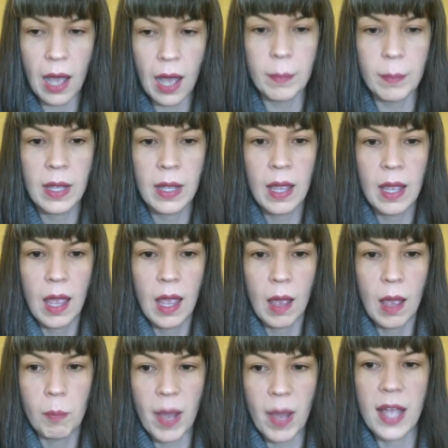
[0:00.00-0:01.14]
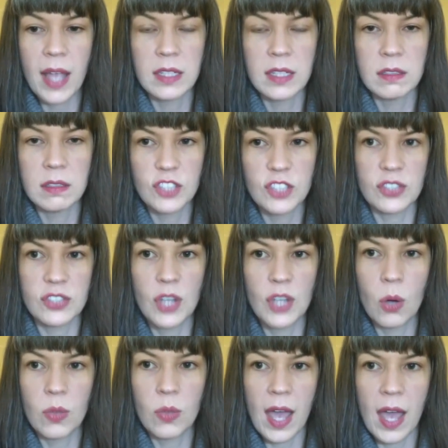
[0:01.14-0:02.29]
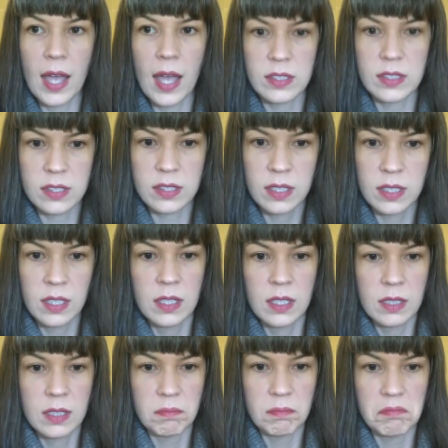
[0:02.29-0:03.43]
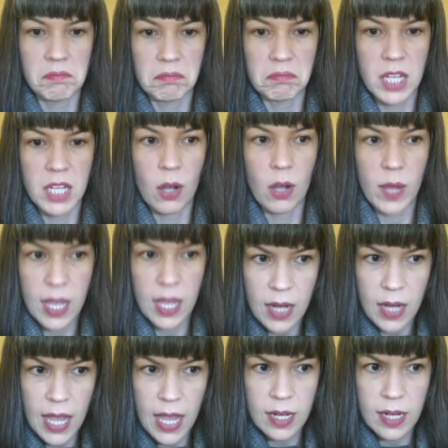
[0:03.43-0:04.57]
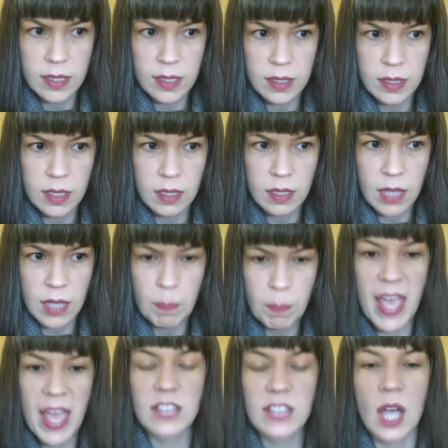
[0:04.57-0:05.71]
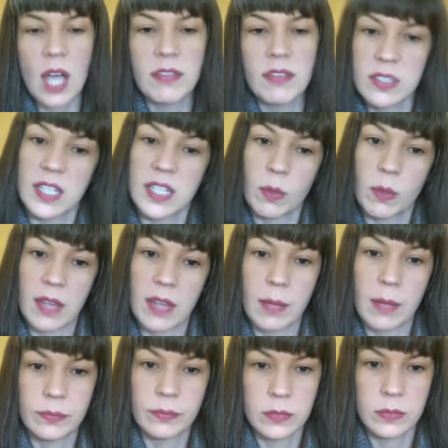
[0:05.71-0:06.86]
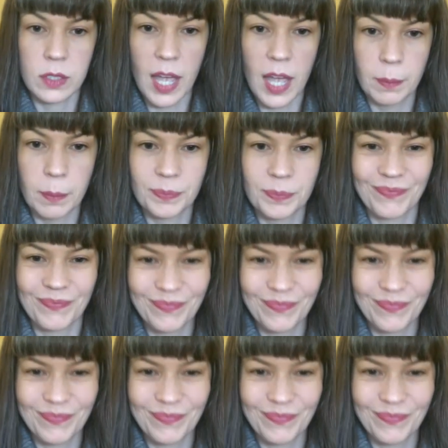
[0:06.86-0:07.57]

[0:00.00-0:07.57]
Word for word: Um, but just know that, you know, it, it, it pays off to stick with it. Okay.